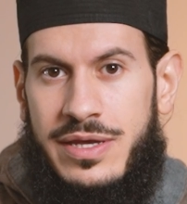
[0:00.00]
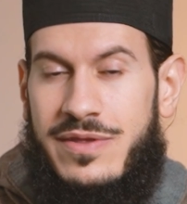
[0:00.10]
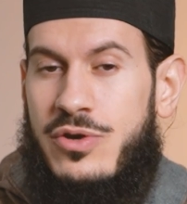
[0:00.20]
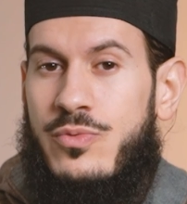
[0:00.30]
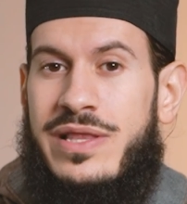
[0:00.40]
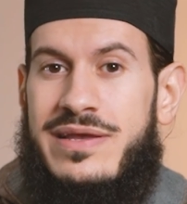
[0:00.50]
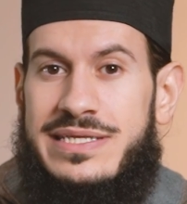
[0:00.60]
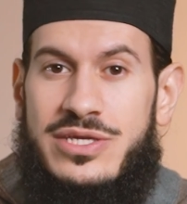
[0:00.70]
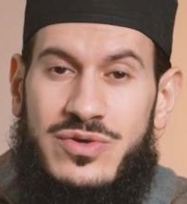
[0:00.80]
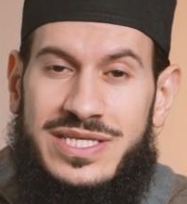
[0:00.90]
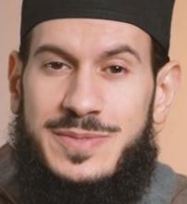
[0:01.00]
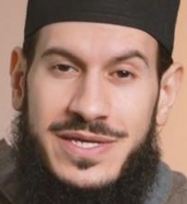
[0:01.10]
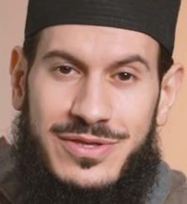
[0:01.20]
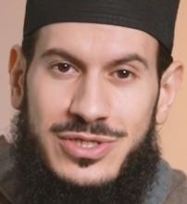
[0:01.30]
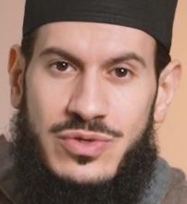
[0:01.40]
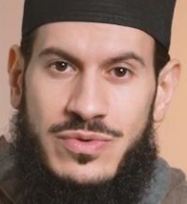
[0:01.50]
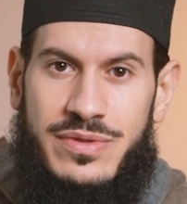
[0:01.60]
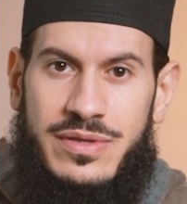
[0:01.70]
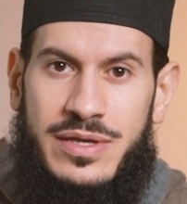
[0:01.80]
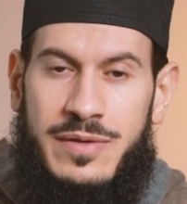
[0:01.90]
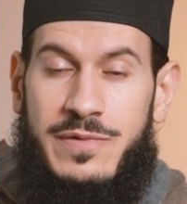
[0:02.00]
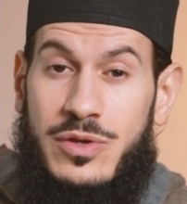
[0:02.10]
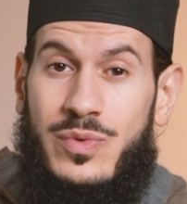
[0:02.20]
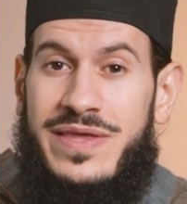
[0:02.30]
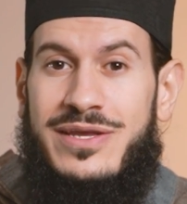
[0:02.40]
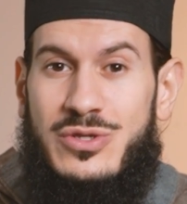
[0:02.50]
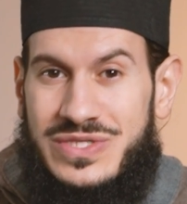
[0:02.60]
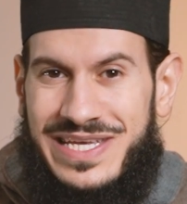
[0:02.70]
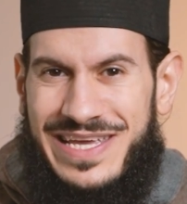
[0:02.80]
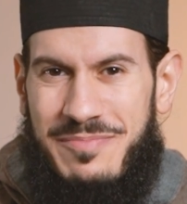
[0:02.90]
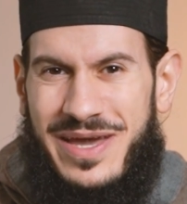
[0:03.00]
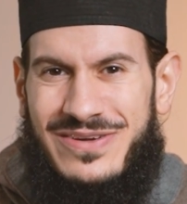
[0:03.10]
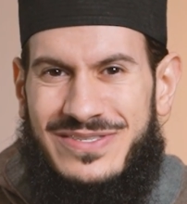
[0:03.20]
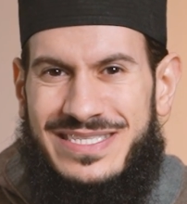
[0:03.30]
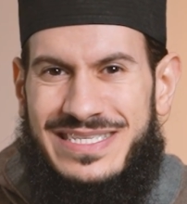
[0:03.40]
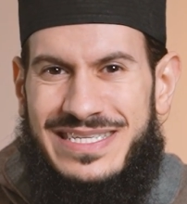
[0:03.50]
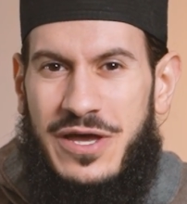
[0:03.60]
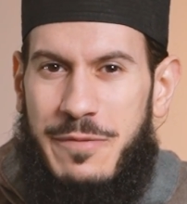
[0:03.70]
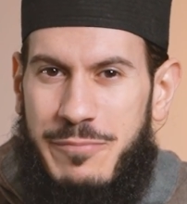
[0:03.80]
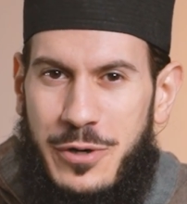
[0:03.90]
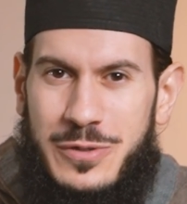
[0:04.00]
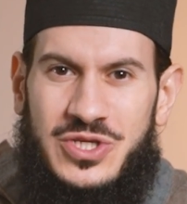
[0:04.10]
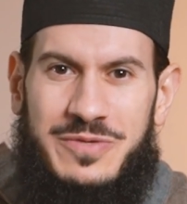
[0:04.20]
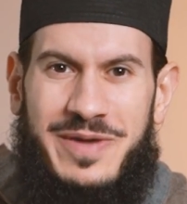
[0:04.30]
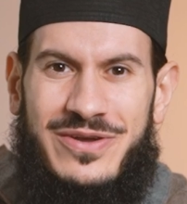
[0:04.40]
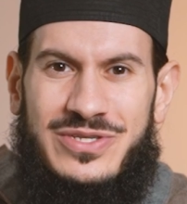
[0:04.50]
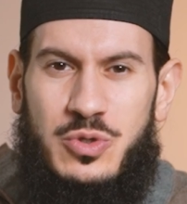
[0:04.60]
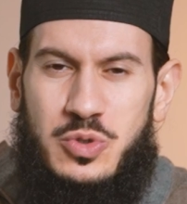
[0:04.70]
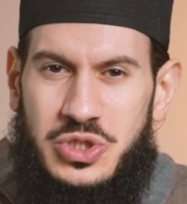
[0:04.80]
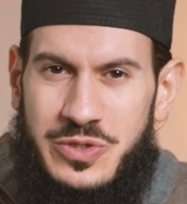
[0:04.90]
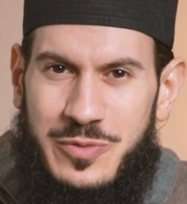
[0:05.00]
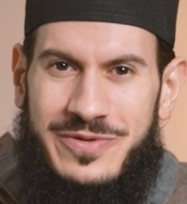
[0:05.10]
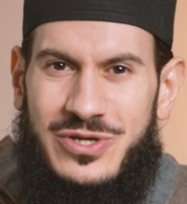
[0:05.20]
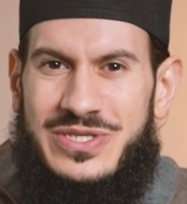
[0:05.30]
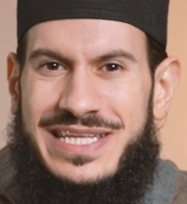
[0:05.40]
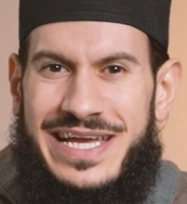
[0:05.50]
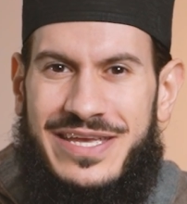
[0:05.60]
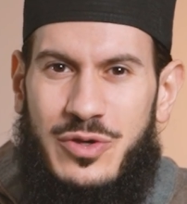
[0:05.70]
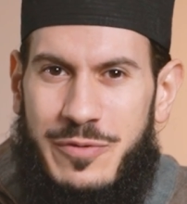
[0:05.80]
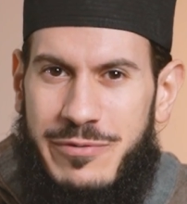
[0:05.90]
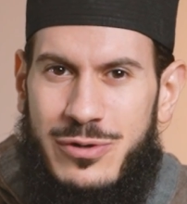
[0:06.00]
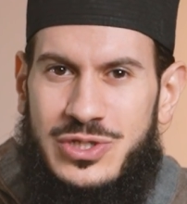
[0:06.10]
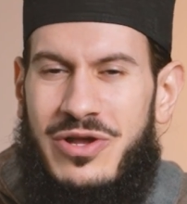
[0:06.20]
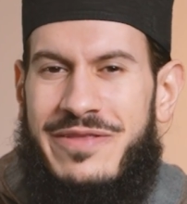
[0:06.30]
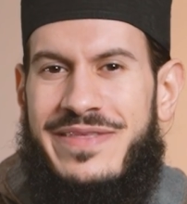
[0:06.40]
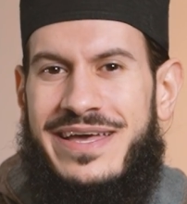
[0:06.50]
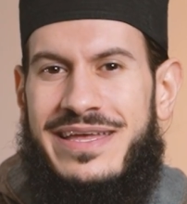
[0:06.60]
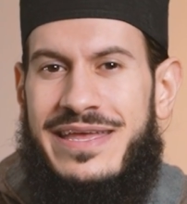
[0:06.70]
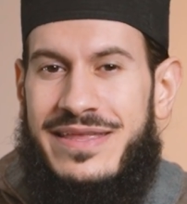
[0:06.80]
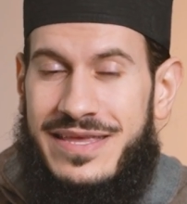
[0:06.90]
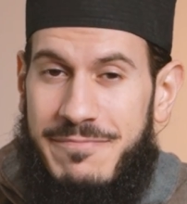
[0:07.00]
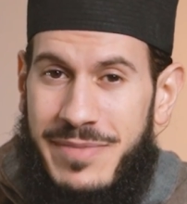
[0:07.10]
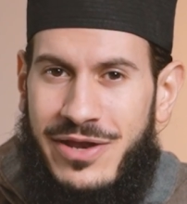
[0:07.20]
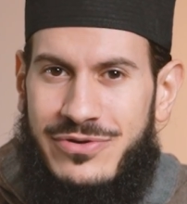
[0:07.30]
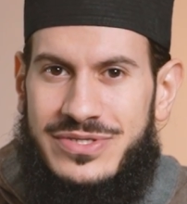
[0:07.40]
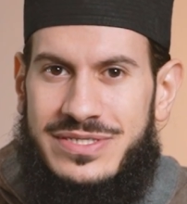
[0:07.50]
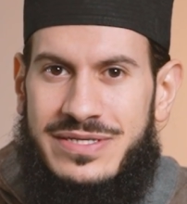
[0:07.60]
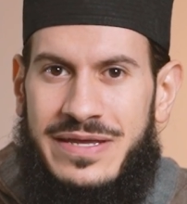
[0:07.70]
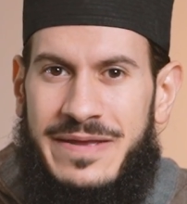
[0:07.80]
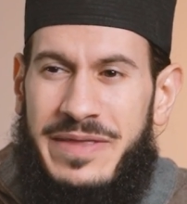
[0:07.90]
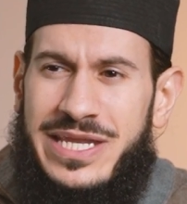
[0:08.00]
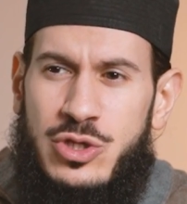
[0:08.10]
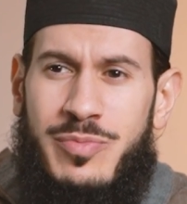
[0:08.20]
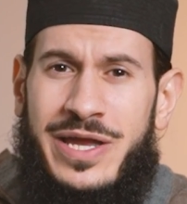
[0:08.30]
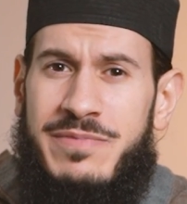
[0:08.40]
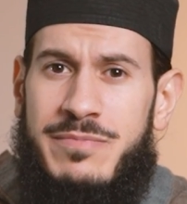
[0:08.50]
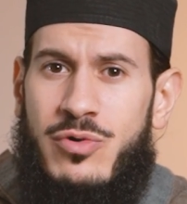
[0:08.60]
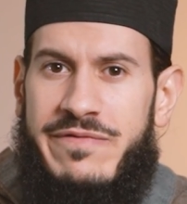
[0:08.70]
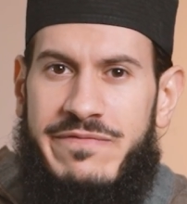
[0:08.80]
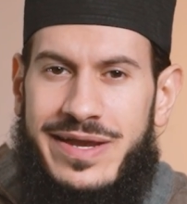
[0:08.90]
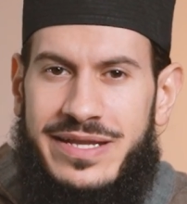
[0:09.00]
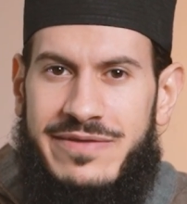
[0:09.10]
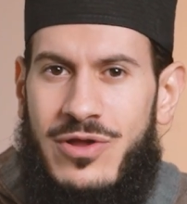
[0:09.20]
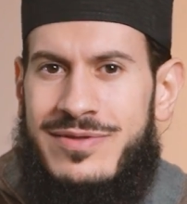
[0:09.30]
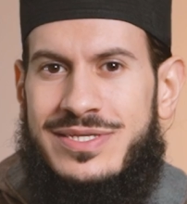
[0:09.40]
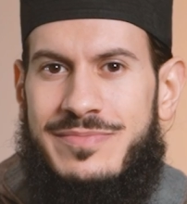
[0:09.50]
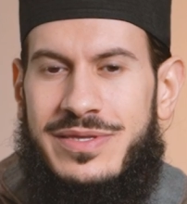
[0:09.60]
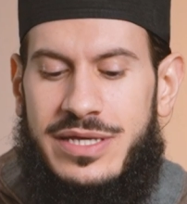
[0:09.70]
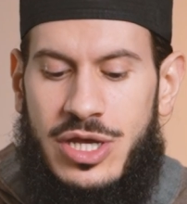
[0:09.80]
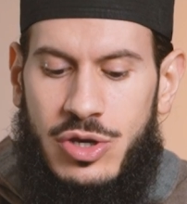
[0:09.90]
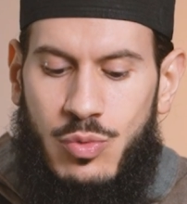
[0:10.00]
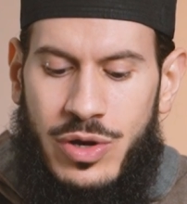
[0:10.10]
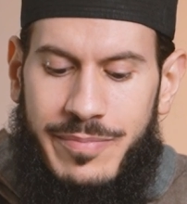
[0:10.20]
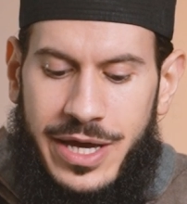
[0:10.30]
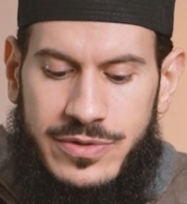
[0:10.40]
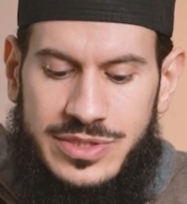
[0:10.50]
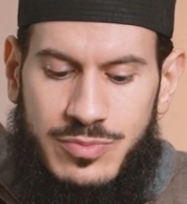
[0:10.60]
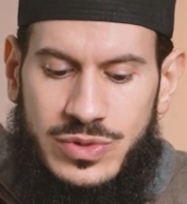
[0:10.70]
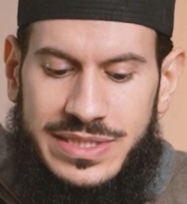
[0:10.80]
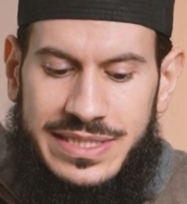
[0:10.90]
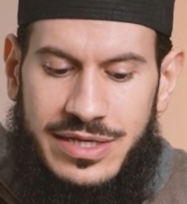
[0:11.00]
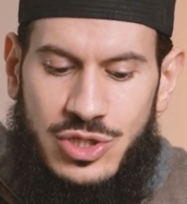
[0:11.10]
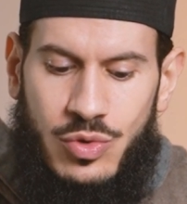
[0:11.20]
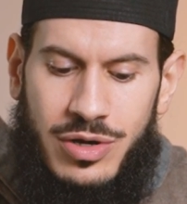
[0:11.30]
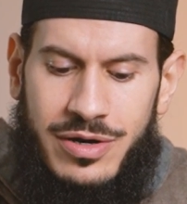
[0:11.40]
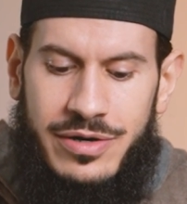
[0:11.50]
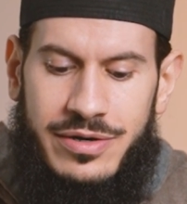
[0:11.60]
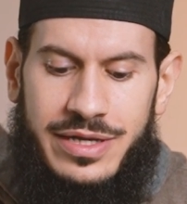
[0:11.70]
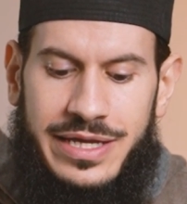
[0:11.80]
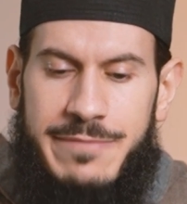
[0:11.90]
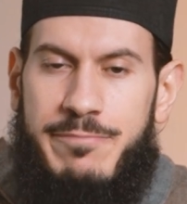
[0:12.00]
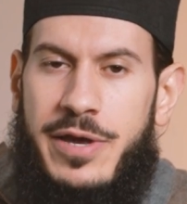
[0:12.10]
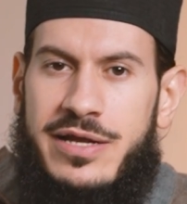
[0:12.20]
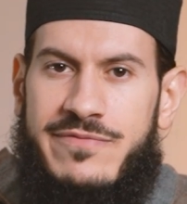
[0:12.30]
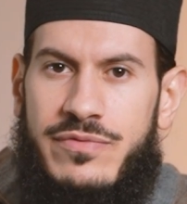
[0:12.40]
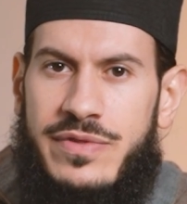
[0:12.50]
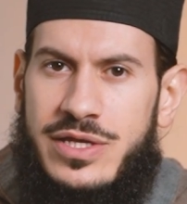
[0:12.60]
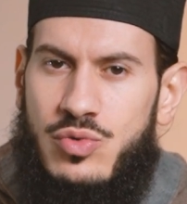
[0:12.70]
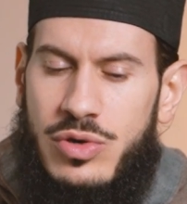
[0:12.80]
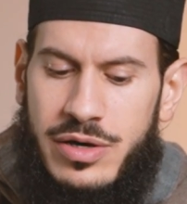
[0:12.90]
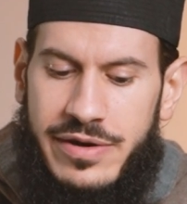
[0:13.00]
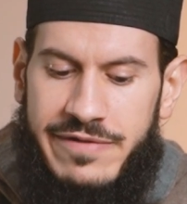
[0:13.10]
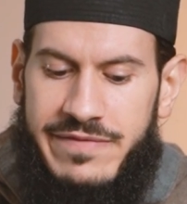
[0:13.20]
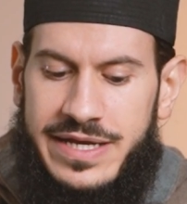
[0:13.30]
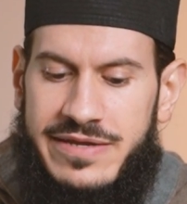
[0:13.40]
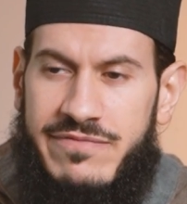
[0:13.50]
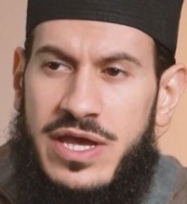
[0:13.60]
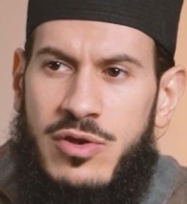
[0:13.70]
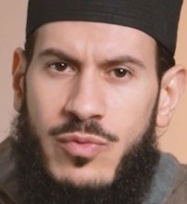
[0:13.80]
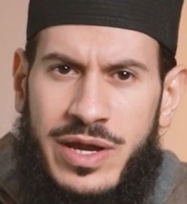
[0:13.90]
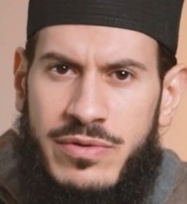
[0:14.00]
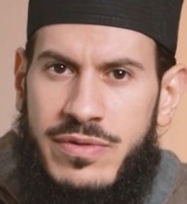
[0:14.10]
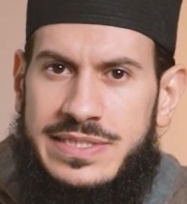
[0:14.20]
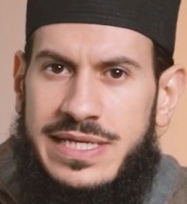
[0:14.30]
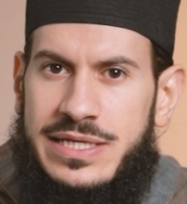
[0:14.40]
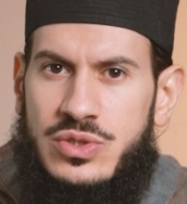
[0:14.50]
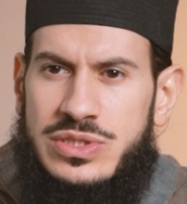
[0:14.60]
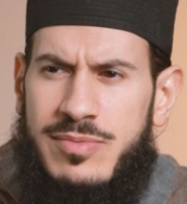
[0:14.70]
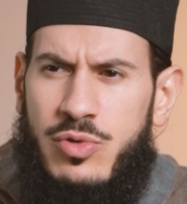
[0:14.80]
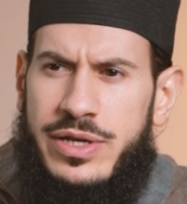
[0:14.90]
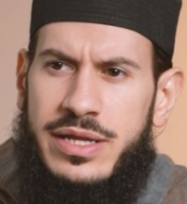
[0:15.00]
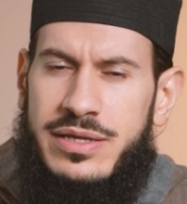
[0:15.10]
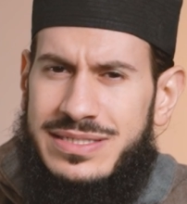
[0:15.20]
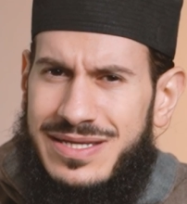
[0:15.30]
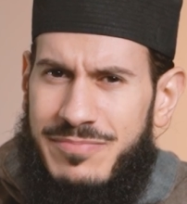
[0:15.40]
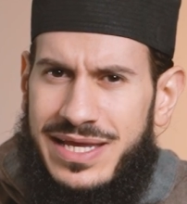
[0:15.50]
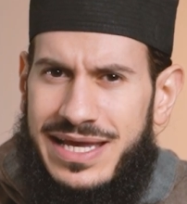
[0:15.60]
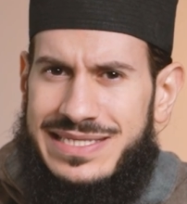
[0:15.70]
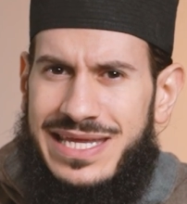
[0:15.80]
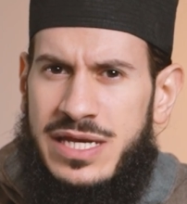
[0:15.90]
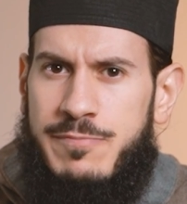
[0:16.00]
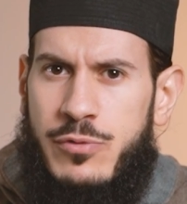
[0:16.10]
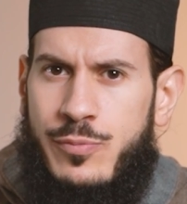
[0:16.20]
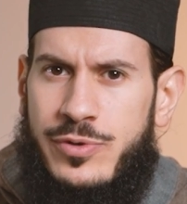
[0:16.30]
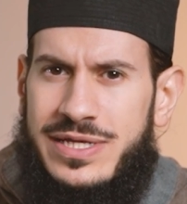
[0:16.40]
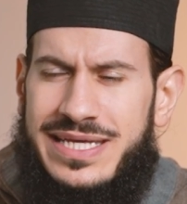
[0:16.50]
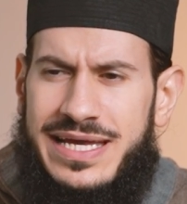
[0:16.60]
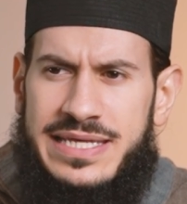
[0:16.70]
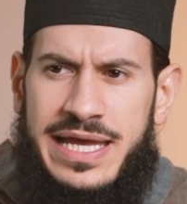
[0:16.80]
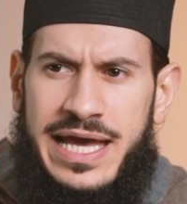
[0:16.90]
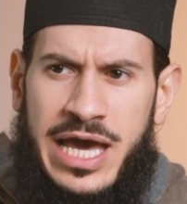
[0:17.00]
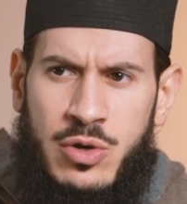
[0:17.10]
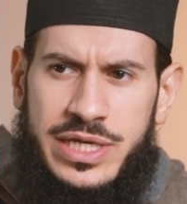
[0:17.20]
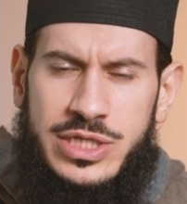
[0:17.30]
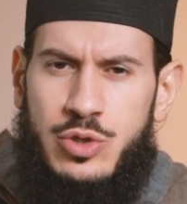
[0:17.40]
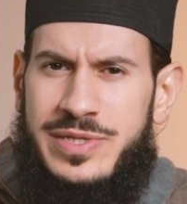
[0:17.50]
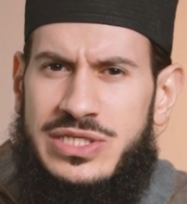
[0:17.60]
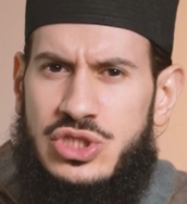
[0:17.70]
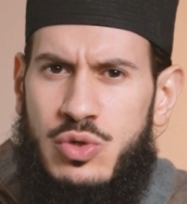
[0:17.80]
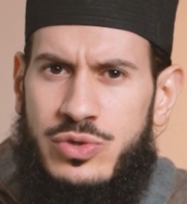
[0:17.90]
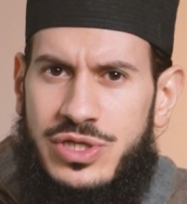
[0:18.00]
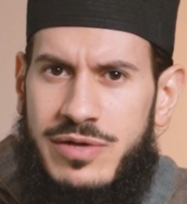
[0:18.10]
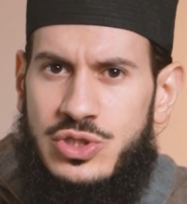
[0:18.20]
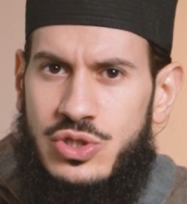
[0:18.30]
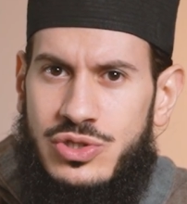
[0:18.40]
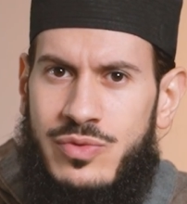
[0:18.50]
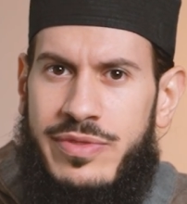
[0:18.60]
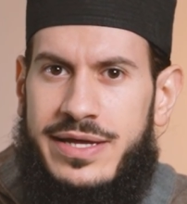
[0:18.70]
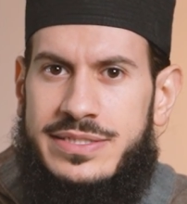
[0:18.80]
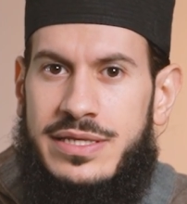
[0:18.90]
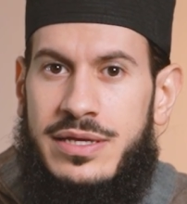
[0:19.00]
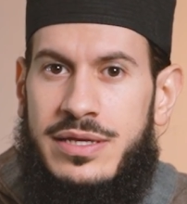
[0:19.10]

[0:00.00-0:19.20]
They don't realize that you can speak the truth, but the way that you say it matters. The approach matters. Your uslub, your style, your approach, all of that, it matters. And you might be more effective. Ultimately, what matters most is that you are impactful, that you are effective. Rather than saying to someone something as inappropriate as, how can you be so dumb to do that?